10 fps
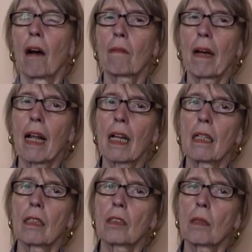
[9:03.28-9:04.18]
Well,
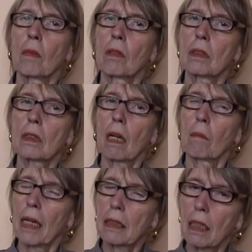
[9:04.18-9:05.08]
the most
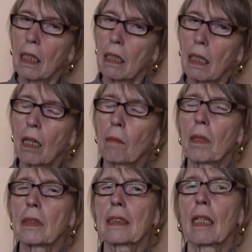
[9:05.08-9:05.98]
dramatic thing
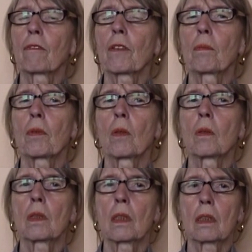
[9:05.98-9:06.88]
about
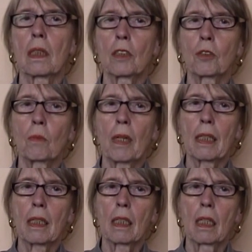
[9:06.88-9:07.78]
self-hypnosis is
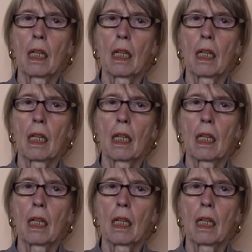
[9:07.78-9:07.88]
when,